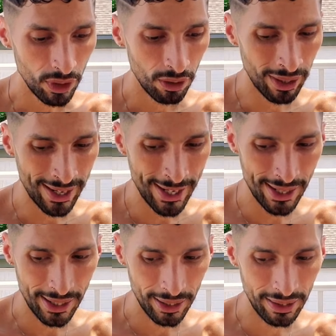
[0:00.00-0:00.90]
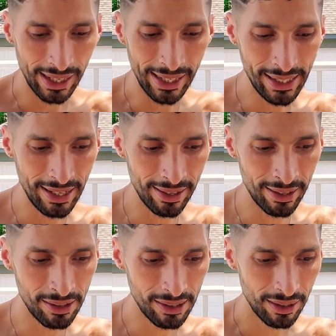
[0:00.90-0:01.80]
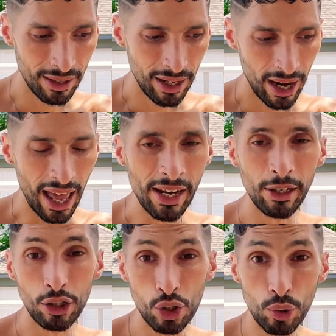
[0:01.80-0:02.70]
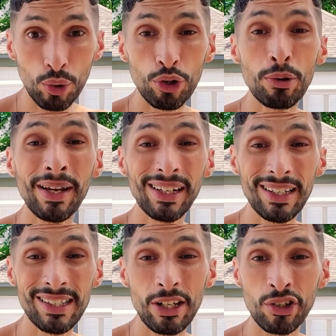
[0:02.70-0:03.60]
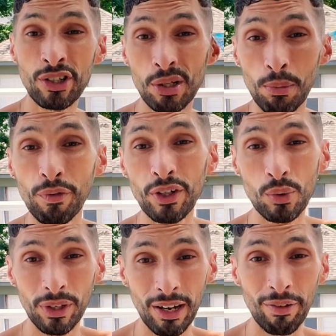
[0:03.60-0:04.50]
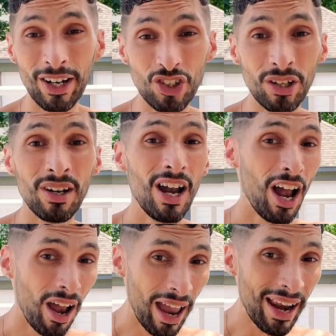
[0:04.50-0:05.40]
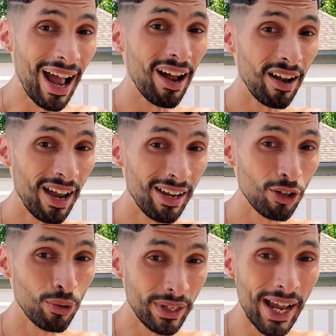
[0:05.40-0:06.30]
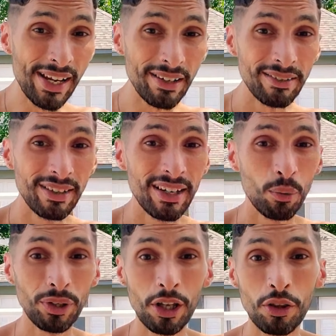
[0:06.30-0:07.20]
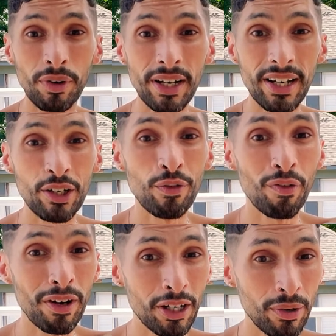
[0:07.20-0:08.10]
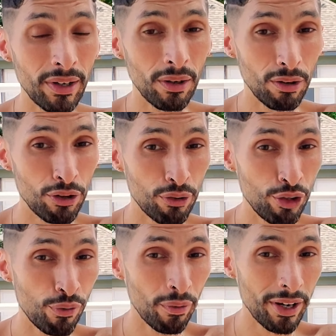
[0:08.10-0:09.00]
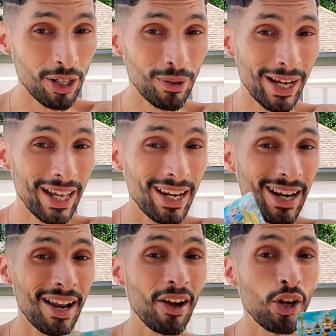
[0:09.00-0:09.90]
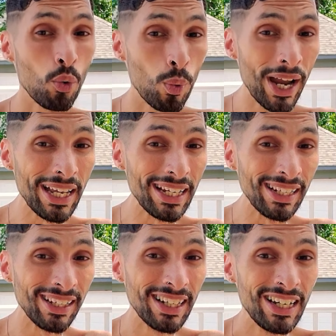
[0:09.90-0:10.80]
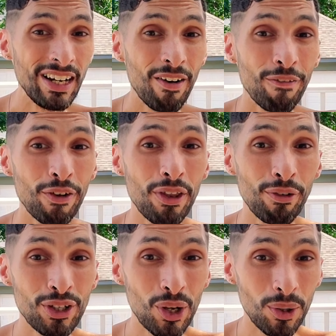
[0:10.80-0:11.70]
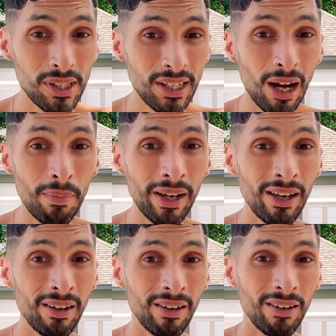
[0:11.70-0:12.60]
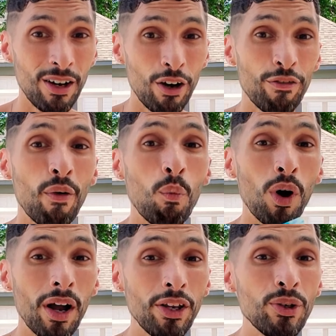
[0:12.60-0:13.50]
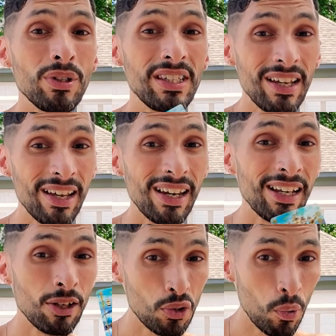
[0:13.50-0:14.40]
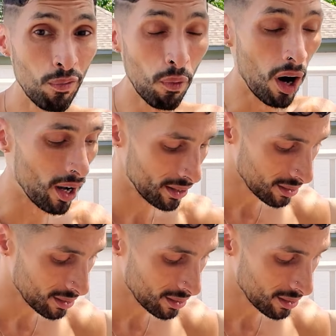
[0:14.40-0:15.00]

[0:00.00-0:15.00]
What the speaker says: right, the ideas, and in the 2, you make a decision to move into a direction and create. With the 3, you've already created, and now you're waiting for the results to come in from what you did in the 2 of Wands.